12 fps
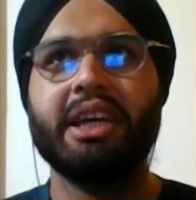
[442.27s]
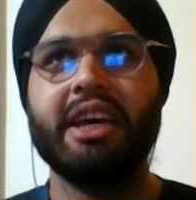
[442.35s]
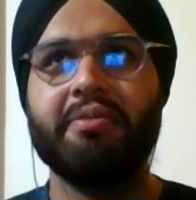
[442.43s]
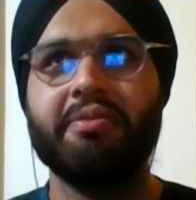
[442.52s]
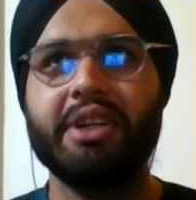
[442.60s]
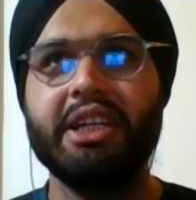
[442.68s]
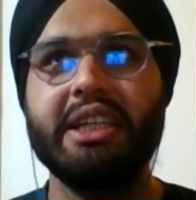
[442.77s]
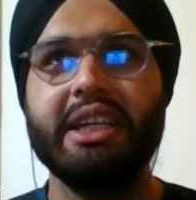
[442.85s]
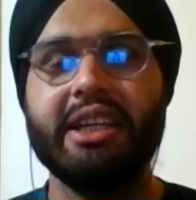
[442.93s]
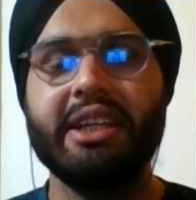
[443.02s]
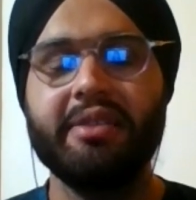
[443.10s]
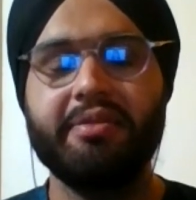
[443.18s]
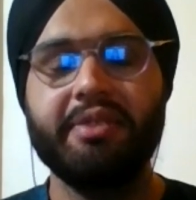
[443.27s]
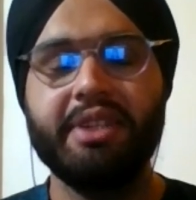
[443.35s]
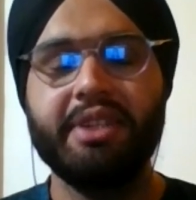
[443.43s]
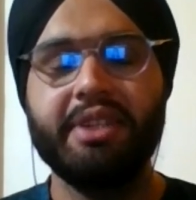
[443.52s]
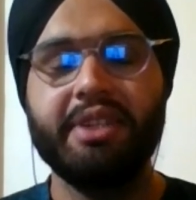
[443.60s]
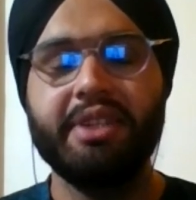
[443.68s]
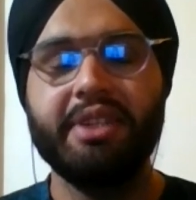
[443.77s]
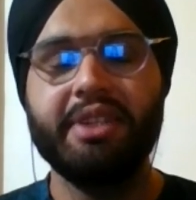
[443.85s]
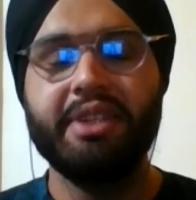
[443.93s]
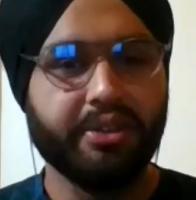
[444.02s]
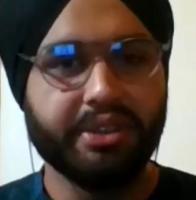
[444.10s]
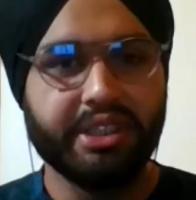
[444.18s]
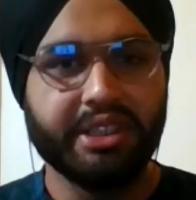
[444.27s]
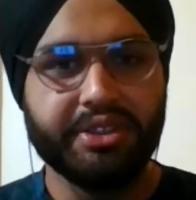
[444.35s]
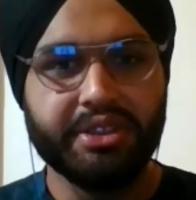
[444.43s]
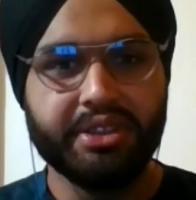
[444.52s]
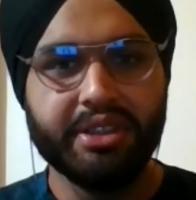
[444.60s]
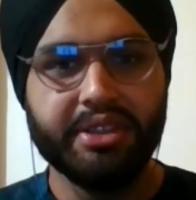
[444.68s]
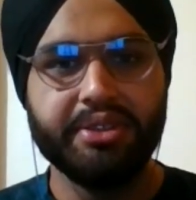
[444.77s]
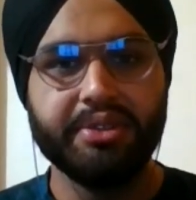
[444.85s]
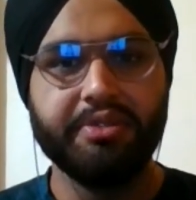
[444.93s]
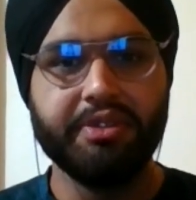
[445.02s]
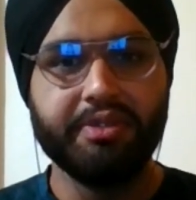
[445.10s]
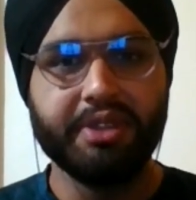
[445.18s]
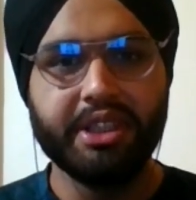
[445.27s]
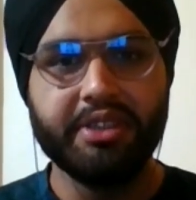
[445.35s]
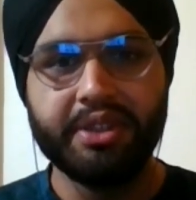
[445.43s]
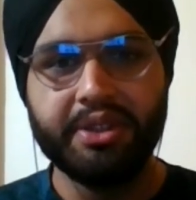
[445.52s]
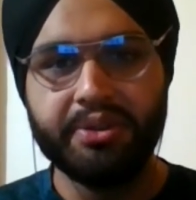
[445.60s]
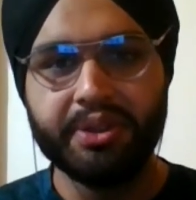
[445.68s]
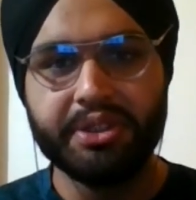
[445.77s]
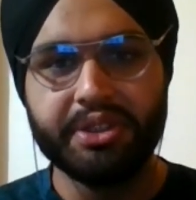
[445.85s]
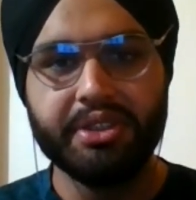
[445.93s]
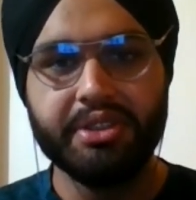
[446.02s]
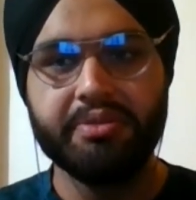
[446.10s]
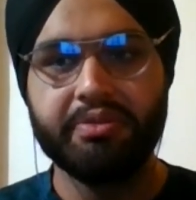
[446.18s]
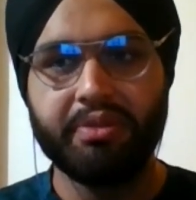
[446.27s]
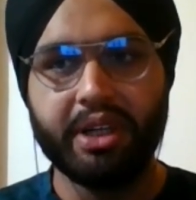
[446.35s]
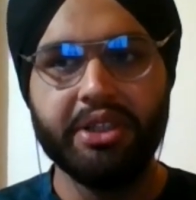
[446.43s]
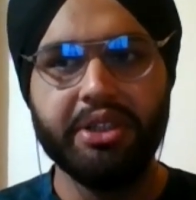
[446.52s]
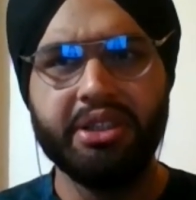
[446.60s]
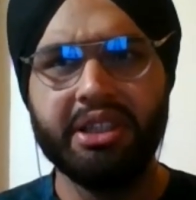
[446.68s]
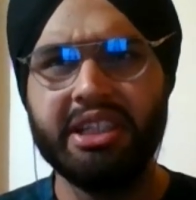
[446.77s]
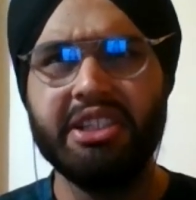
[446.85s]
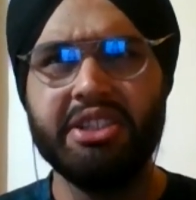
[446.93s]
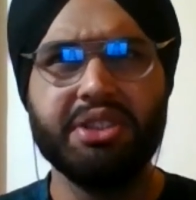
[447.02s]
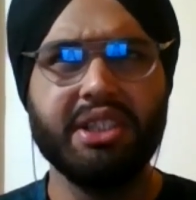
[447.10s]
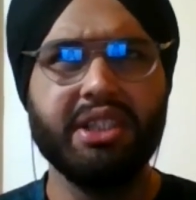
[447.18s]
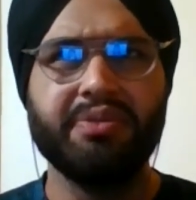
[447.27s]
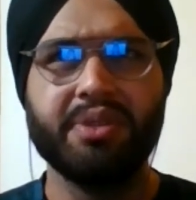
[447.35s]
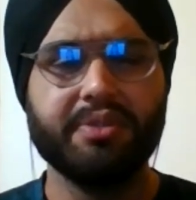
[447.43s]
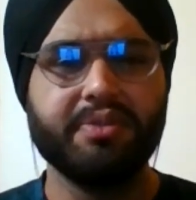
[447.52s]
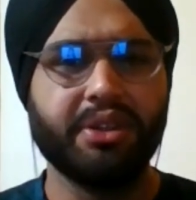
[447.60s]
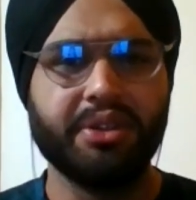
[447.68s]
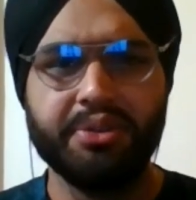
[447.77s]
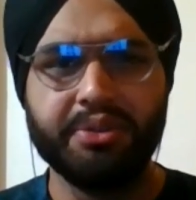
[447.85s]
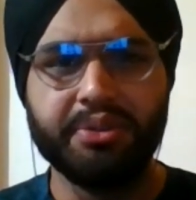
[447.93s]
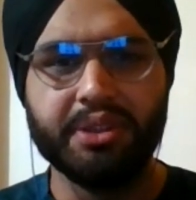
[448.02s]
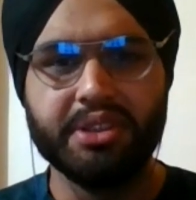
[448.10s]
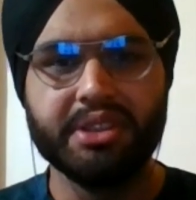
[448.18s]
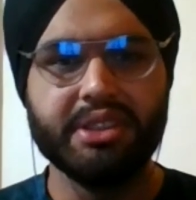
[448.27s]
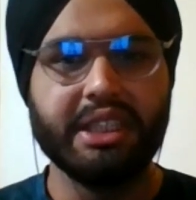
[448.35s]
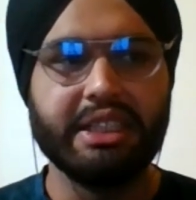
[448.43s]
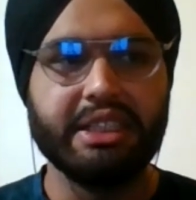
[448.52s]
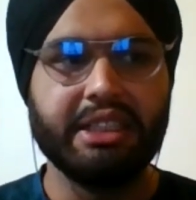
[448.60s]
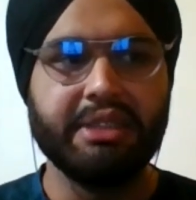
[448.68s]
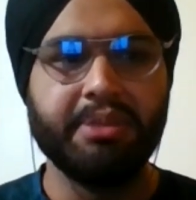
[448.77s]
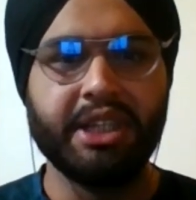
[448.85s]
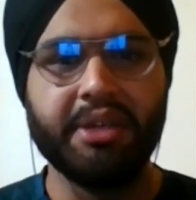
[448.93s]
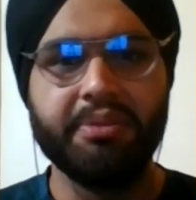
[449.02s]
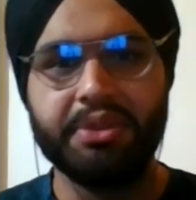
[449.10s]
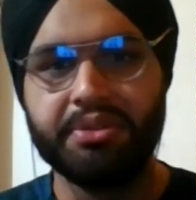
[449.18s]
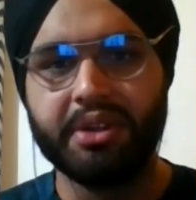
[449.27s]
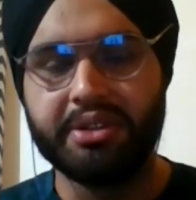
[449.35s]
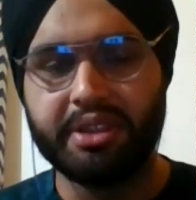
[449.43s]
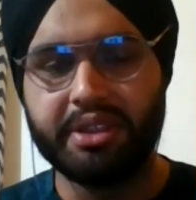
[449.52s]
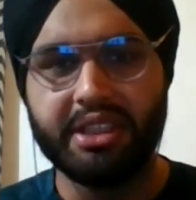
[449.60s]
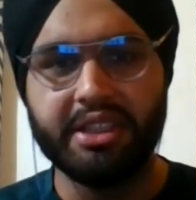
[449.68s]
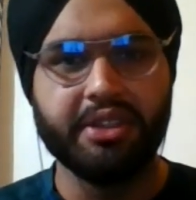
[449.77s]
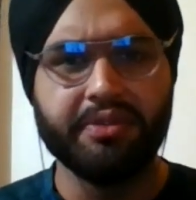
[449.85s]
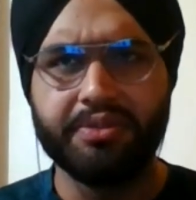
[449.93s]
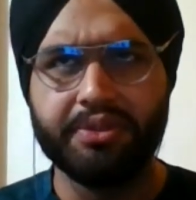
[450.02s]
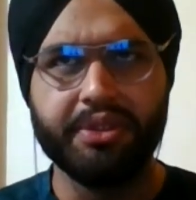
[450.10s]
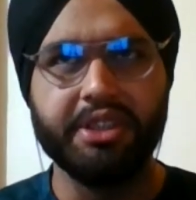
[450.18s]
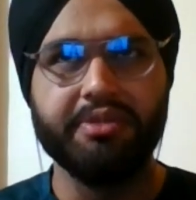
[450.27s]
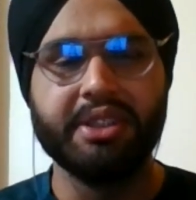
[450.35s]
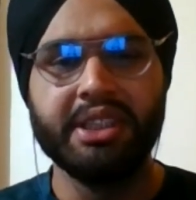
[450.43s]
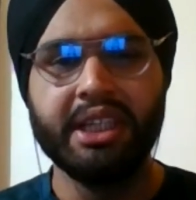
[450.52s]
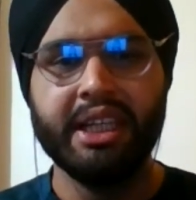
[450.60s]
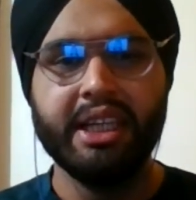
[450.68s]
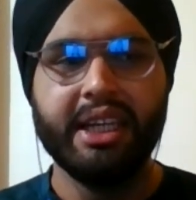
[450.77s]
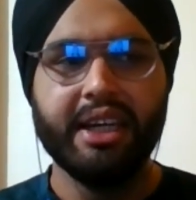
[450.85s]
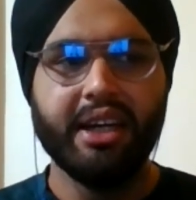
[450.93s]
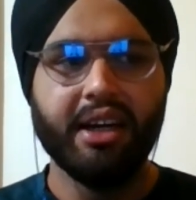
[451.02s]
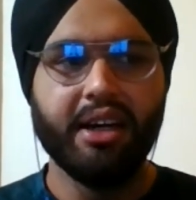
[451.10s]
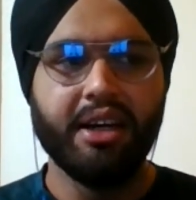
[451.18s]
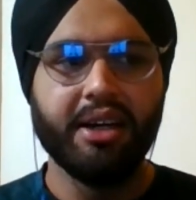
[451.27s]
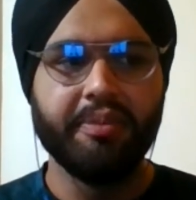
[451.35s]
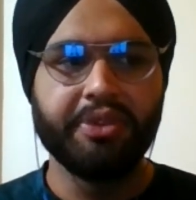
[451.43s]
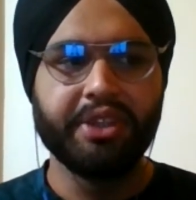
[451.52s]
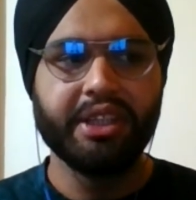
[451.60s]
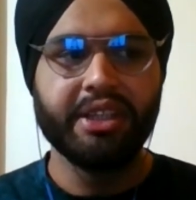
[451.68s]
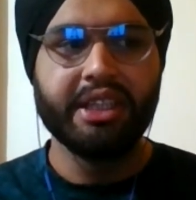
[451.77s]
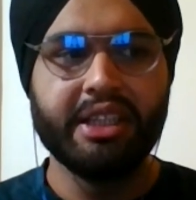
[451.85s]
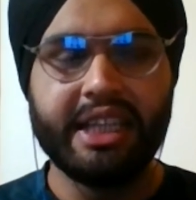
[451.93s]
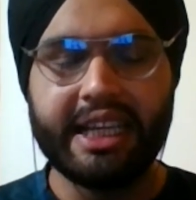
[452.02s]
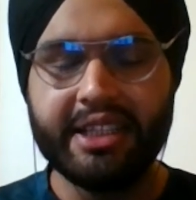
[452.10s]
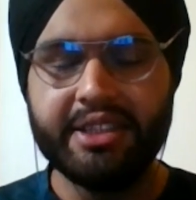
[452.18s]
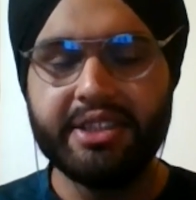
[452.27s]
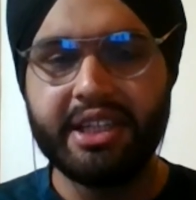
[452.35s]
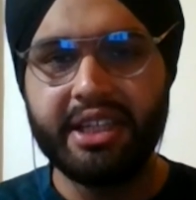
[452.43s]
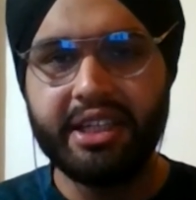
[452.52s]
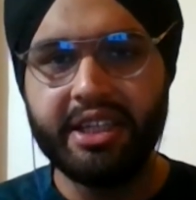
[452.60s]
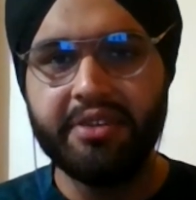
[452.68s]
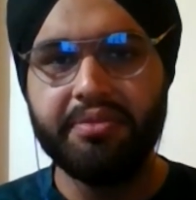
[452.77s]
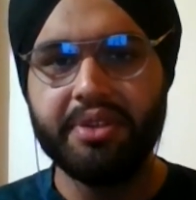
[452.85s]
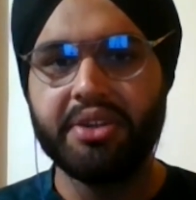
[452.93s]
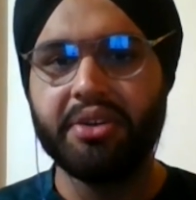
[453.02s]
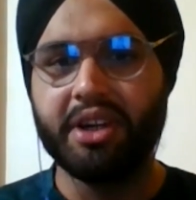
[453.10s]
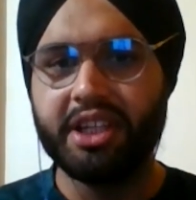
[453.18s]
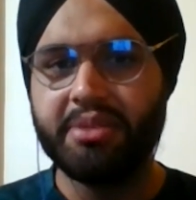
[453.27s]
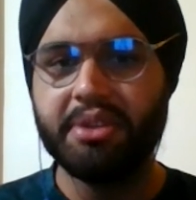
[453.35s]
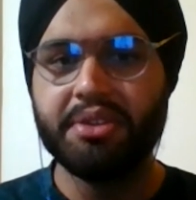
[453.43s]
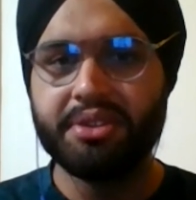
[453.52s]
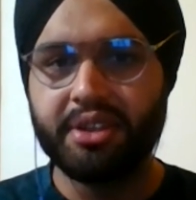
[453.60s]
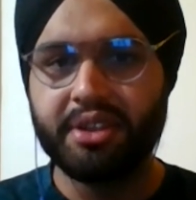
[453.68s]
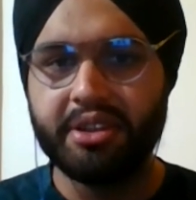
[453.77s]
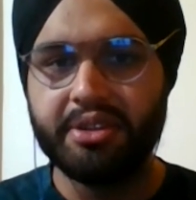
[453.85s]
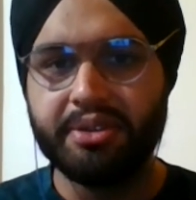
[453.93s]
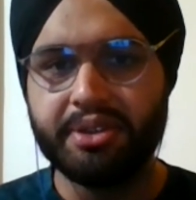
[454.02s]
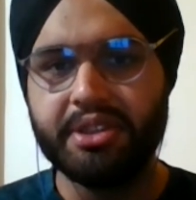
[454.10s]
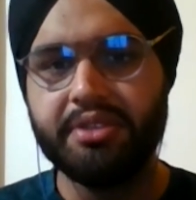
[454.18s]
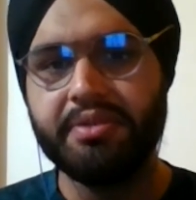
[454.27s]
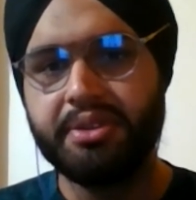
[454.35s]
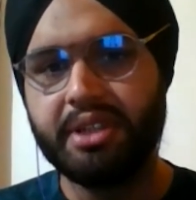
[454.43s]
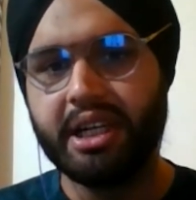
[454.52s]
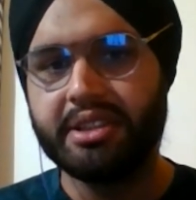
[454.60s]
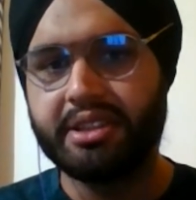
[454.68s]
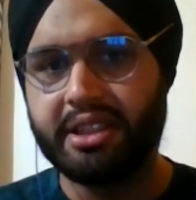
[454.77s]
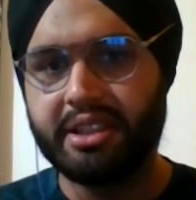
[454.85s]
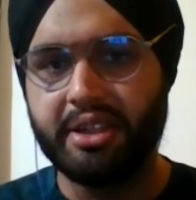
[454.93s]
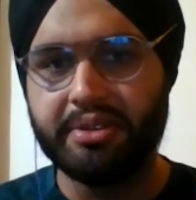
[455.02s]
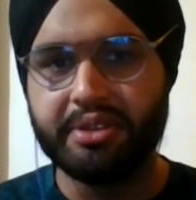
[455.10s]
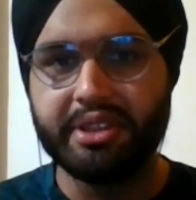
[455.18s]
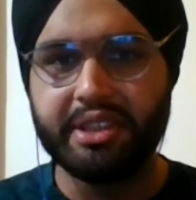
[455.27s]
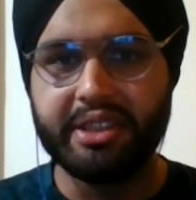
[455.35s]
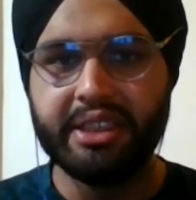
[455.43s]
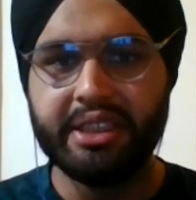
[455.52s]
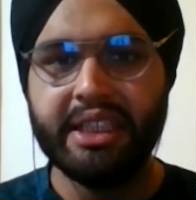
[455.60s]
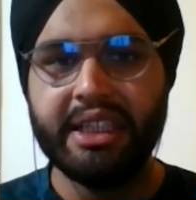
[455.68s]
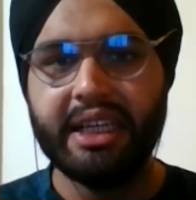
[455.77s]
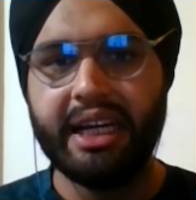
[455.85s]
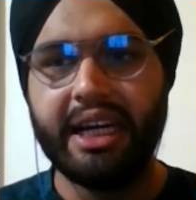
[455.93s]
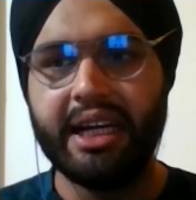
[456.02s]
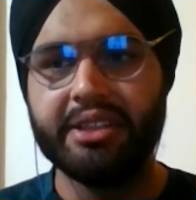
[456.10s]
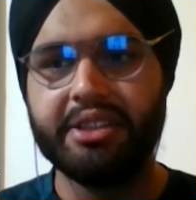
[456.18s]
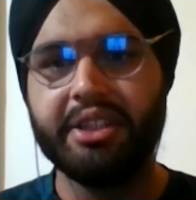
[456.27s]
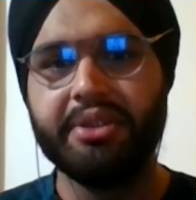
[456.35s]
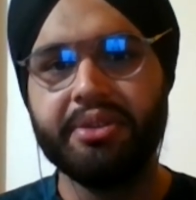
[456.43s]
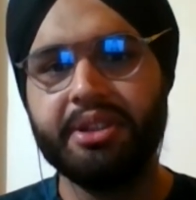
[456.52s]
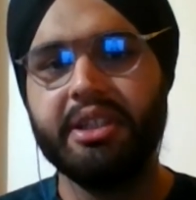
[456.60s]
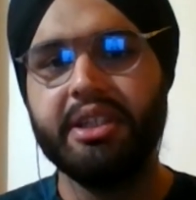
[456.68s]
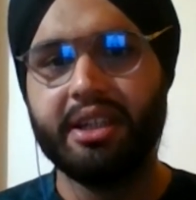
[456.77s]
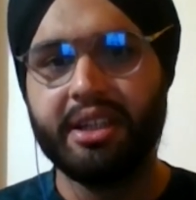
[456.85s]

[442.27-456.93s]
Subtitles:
every day we had one or doubt sessions. So we were given questions. Initially it was 1 or 2 questions, then it became 2 or 3 or 4 even. The next day, if we are not able to solve that questions, we could ask our doubts here, and they could